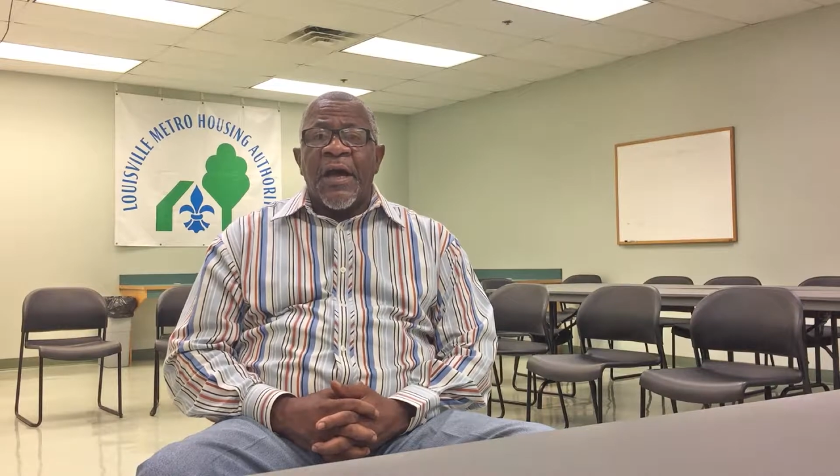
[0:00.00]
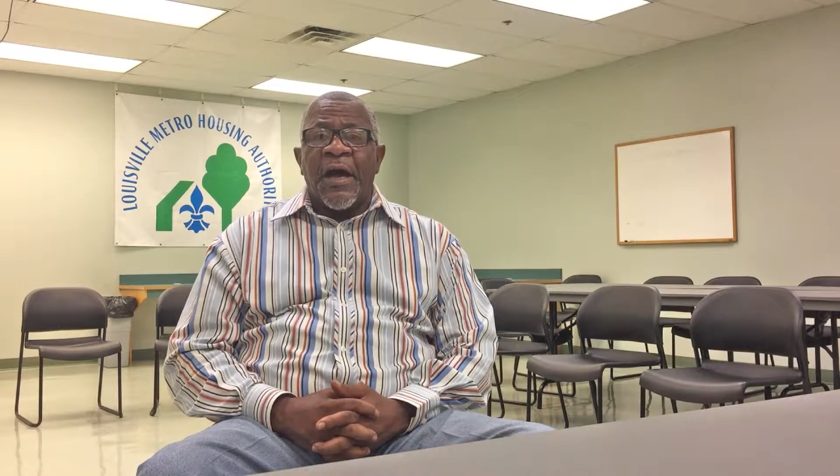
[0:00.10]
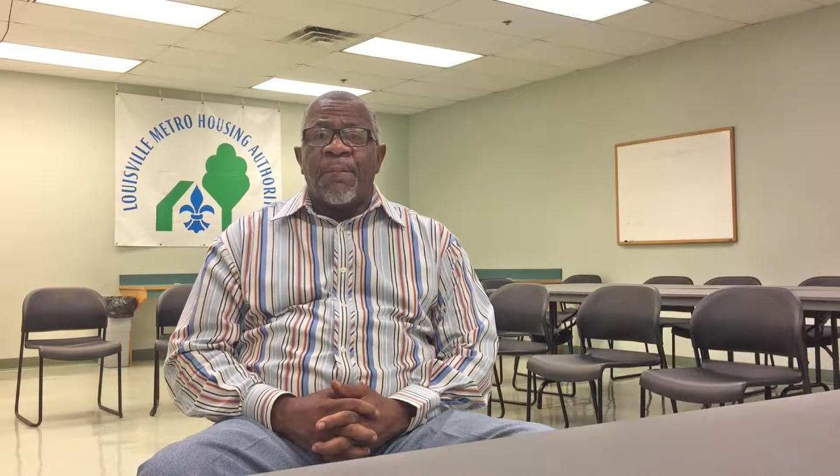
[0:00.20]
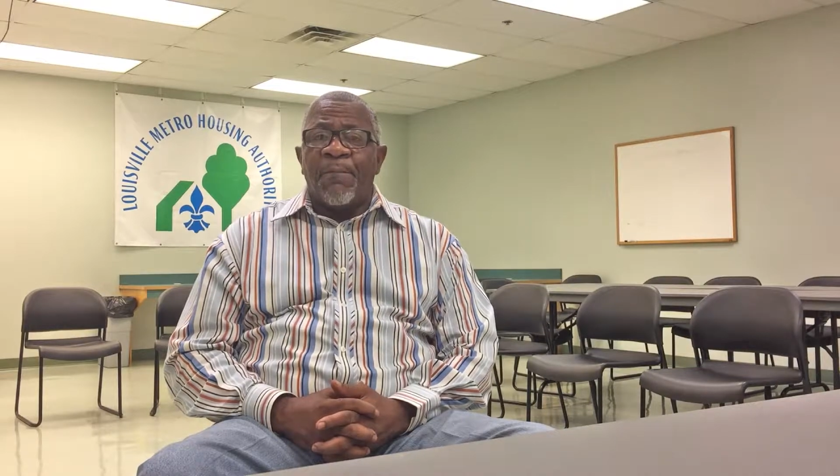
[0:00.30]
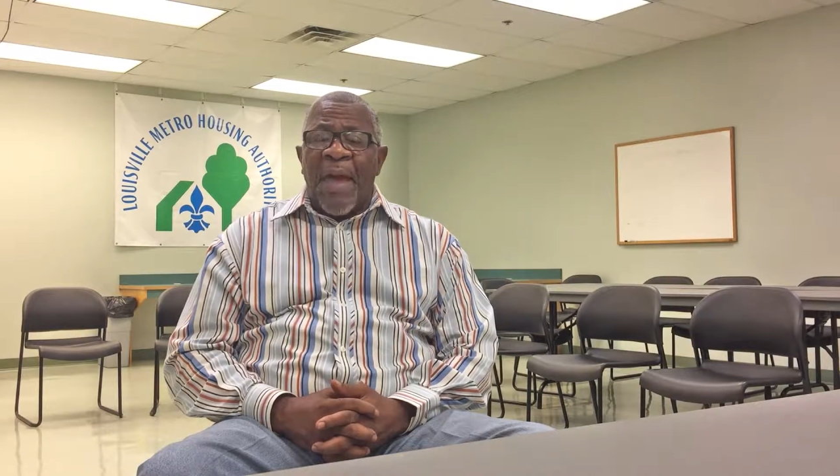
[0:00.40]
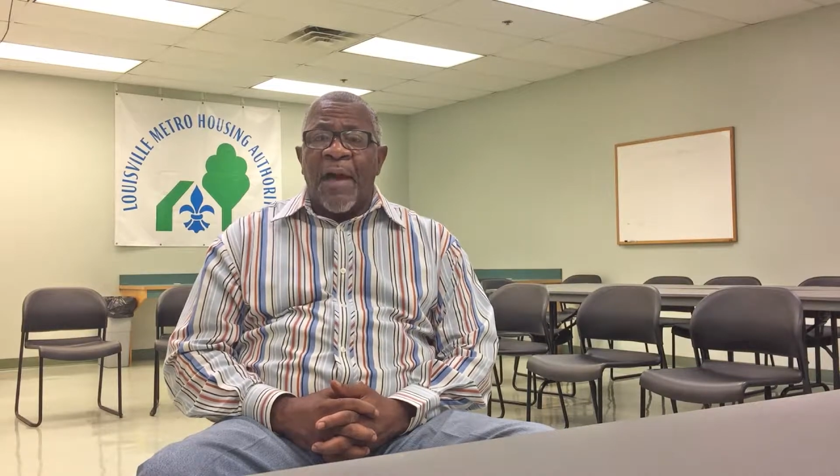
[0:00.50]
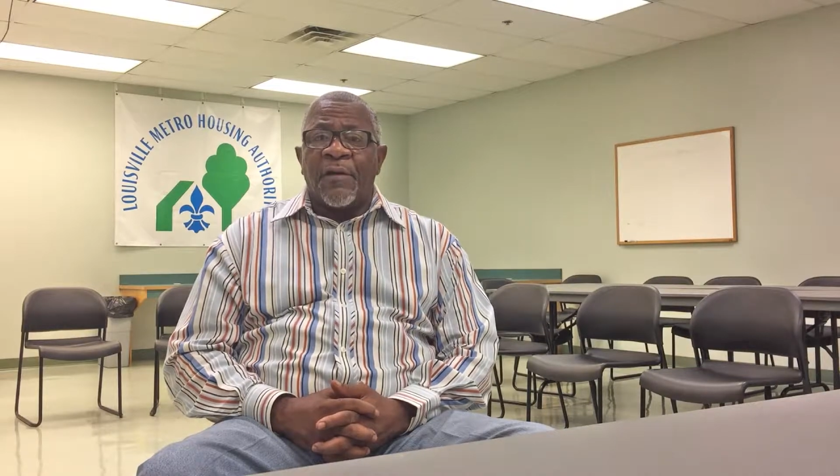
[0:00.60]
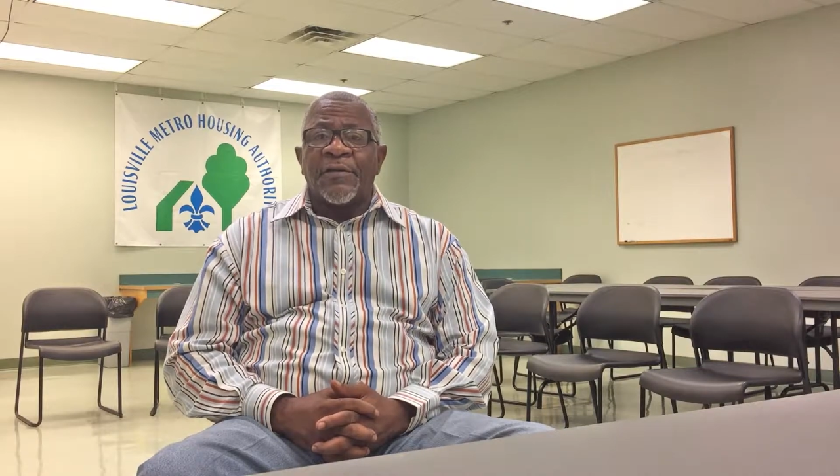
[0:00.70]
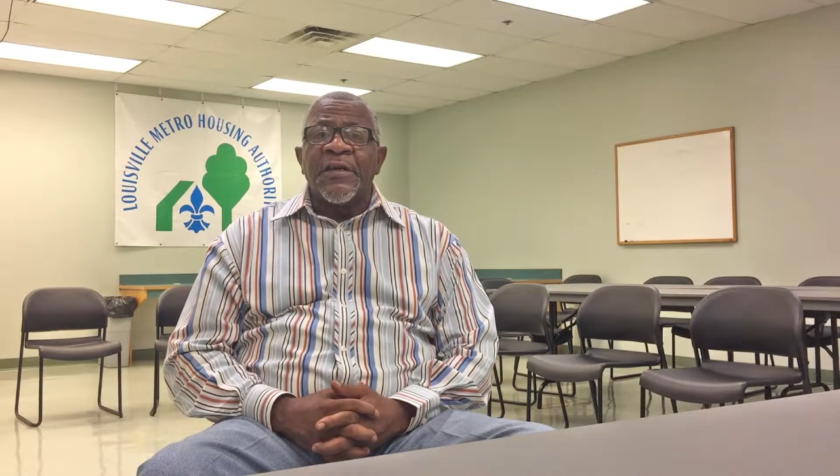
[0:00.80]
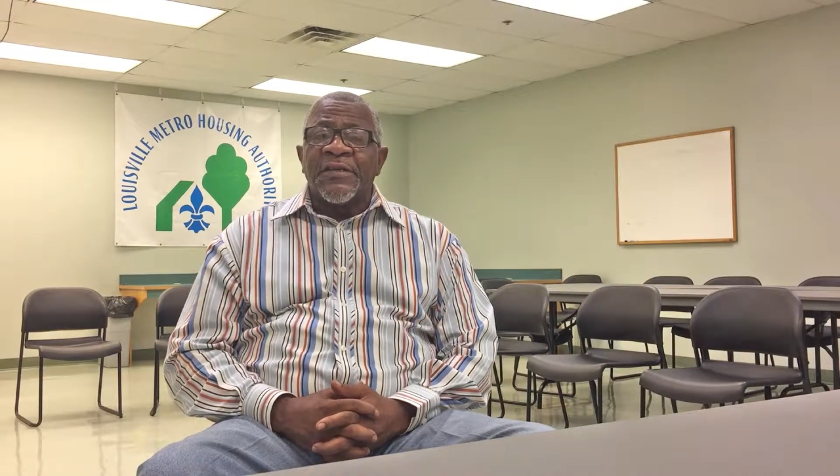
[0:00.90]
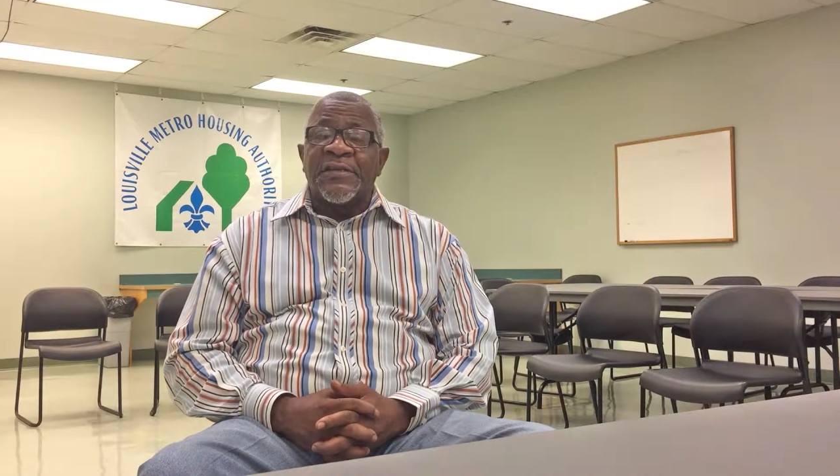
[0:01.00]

about